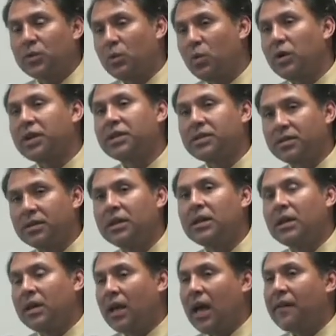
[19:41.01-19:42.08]
We're working to
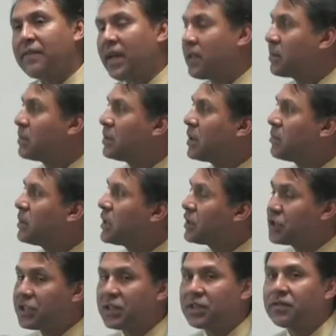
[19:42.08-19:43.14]
have that be
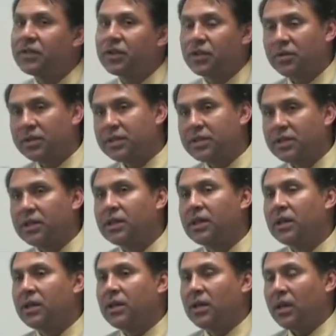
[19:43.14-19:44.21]
achieved, and there is a,
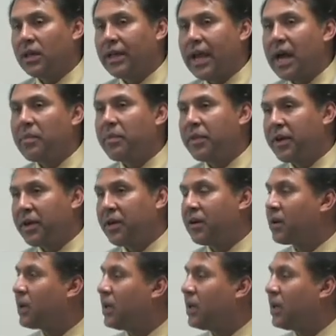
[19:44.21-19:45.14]
a gap there.